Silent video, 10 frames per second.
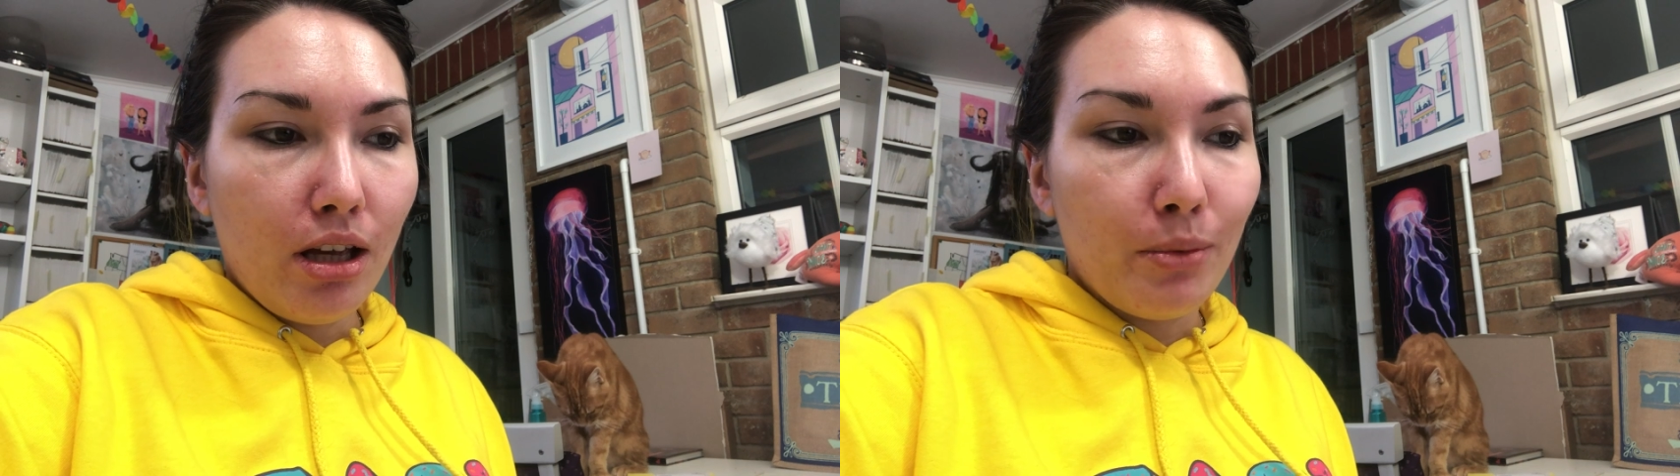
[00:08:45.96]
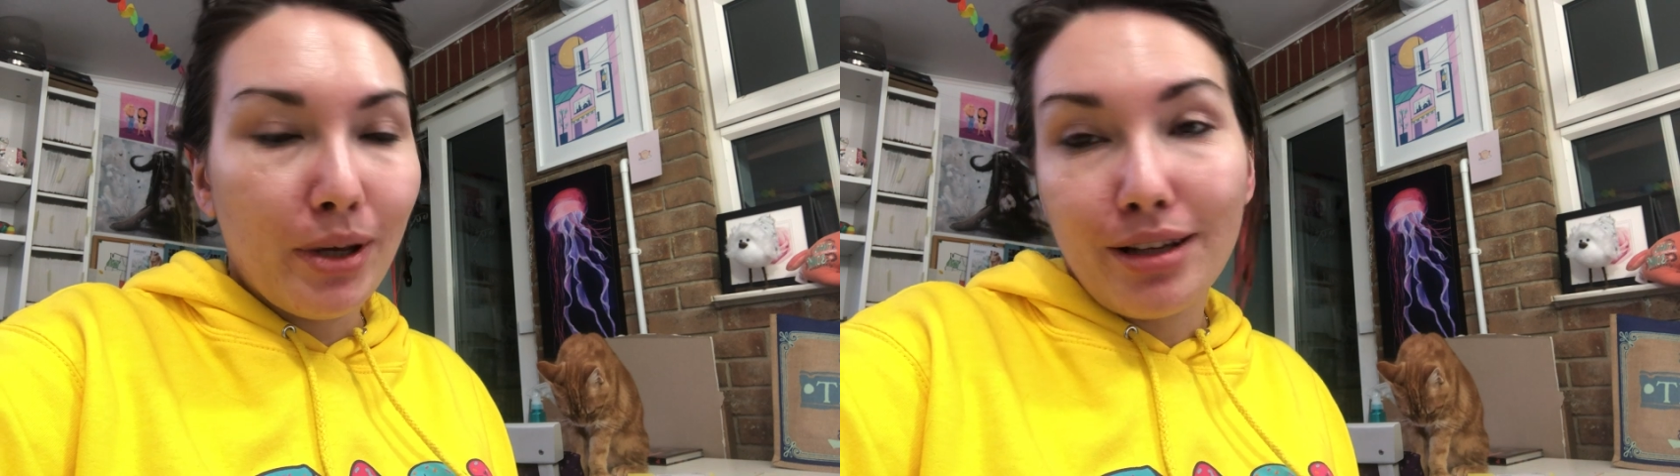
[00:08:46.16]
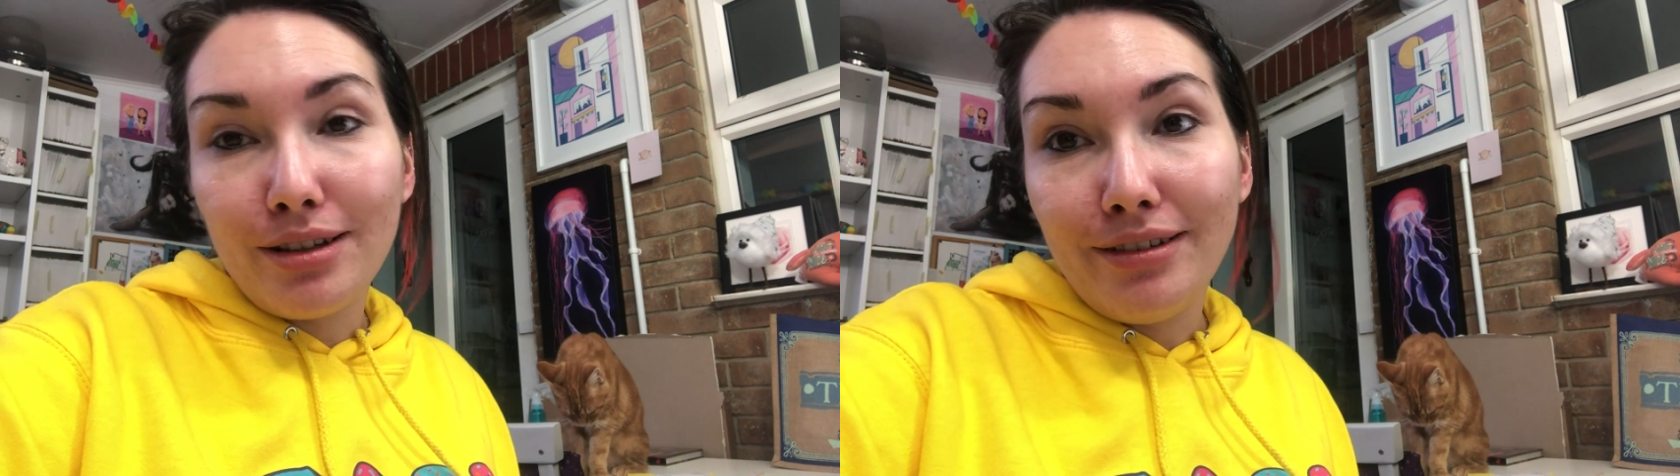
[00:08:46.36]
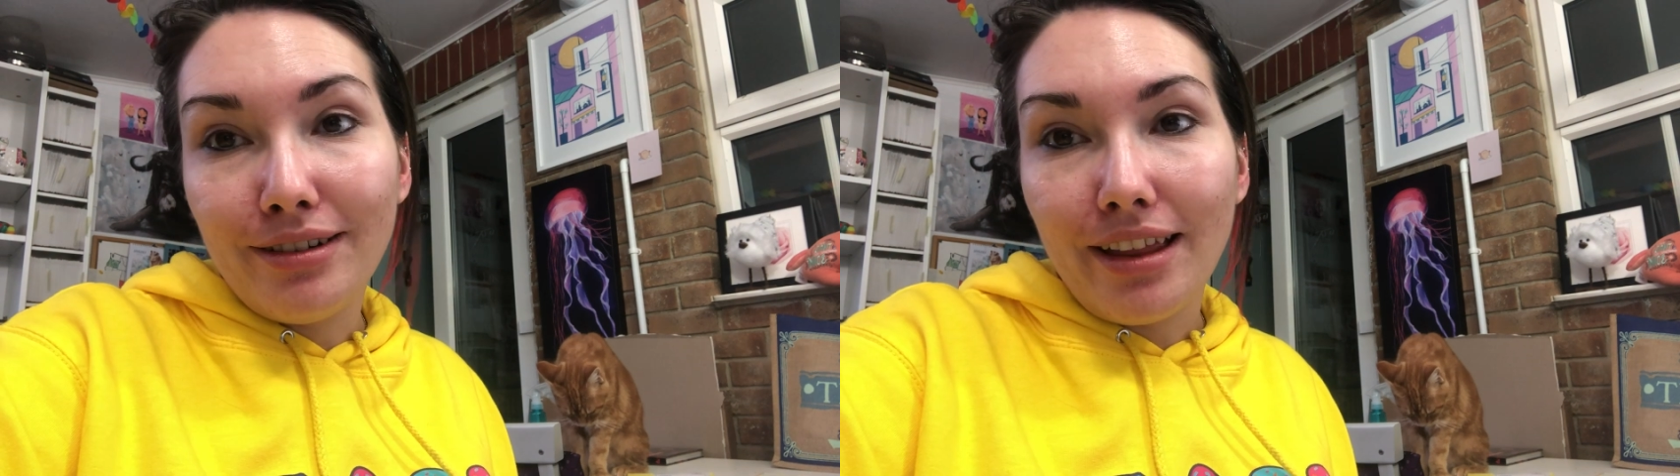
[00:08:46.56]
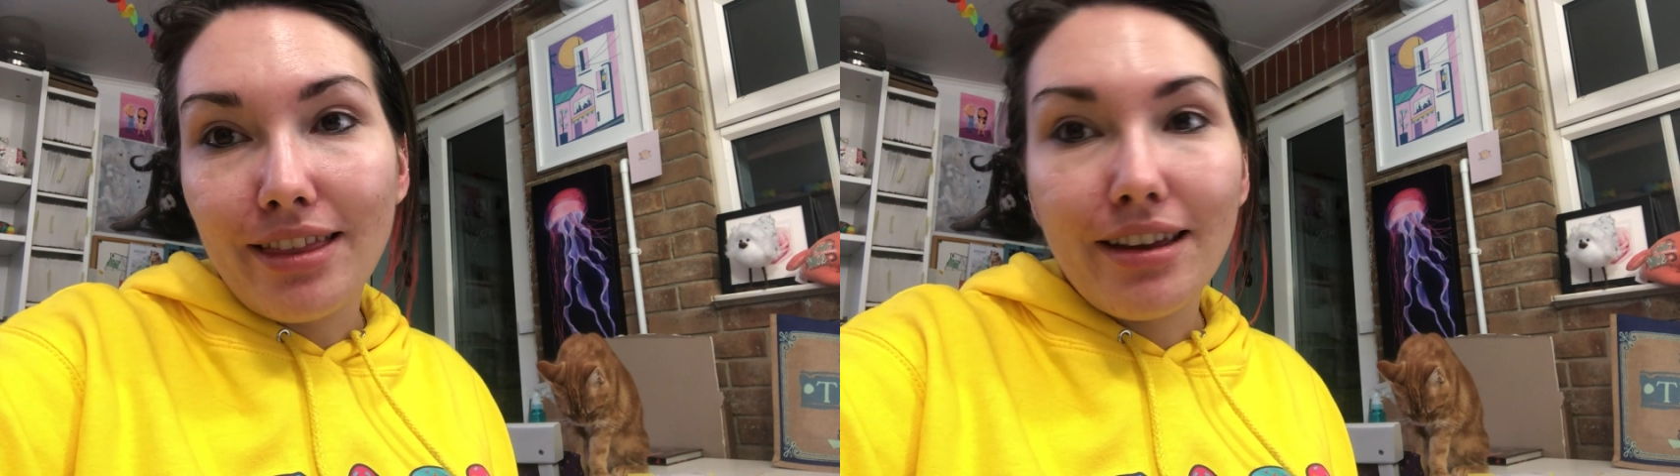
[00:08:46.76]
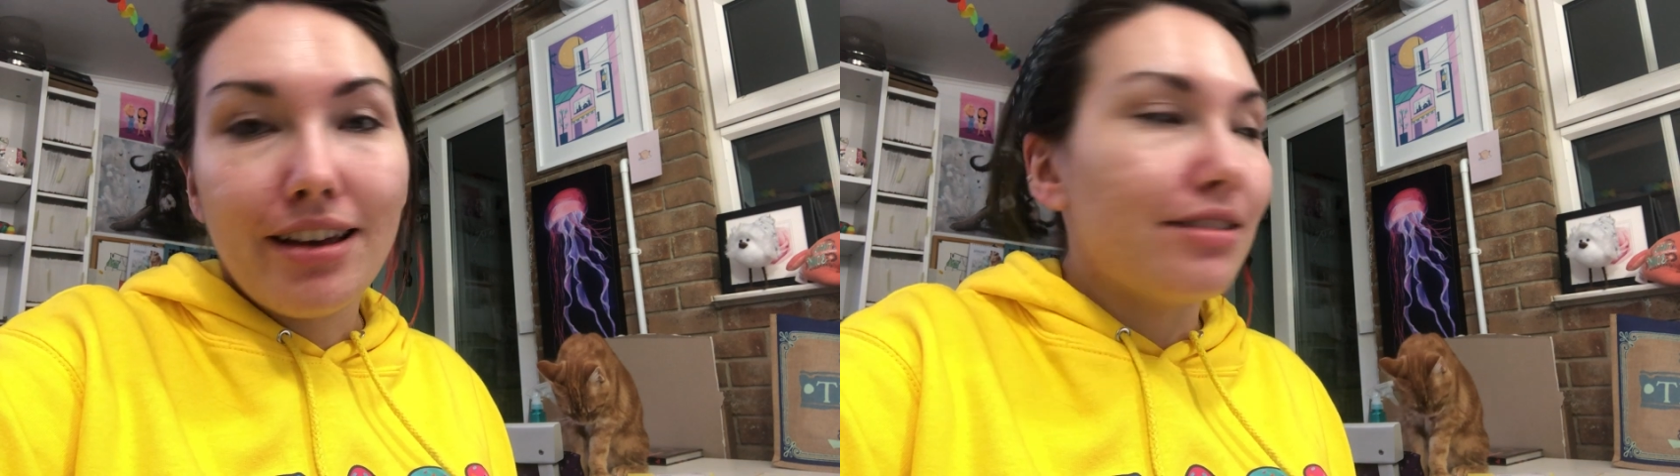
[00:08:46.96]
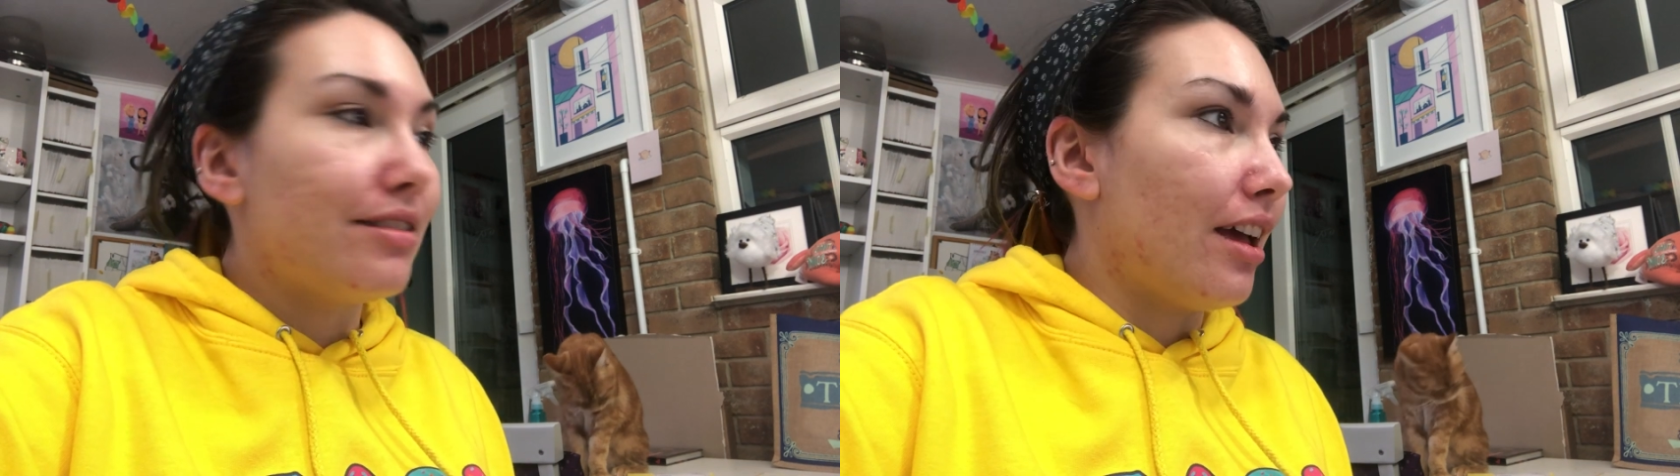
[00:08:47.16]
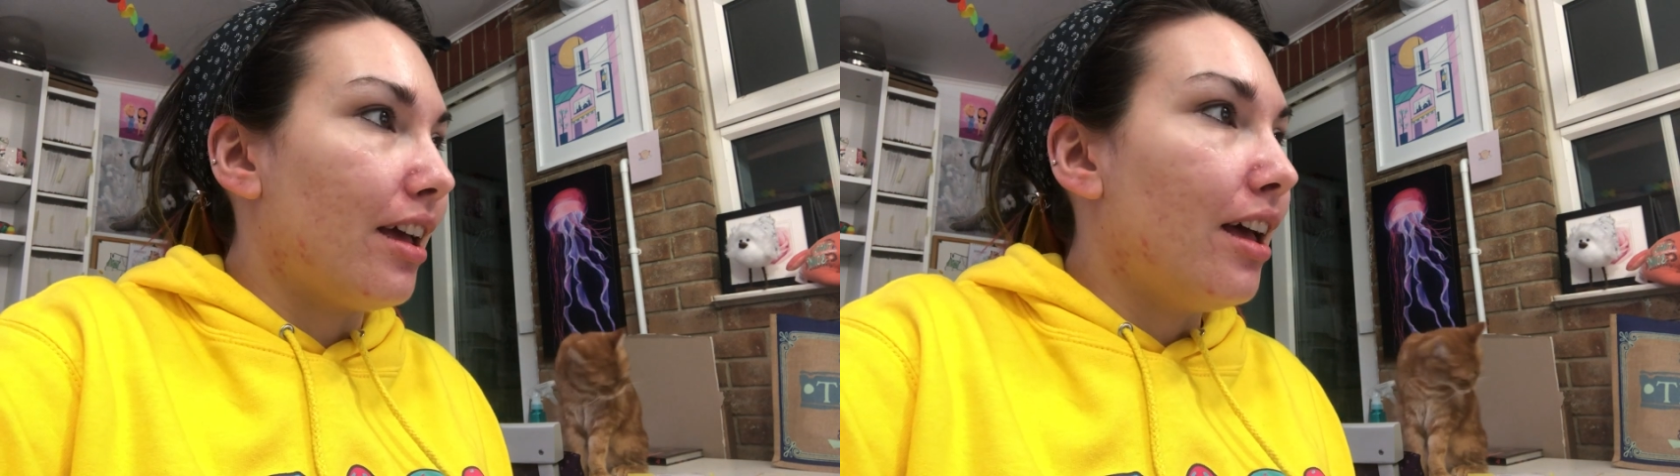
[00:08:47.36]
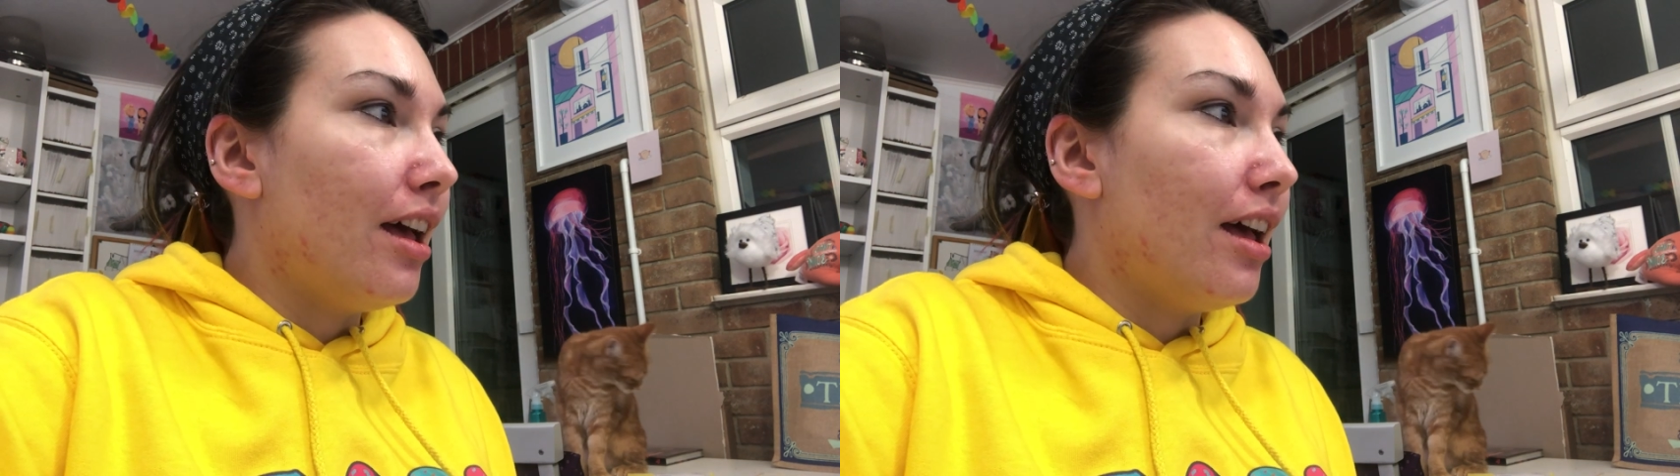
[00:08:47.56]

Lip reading: we get to do that Thursday.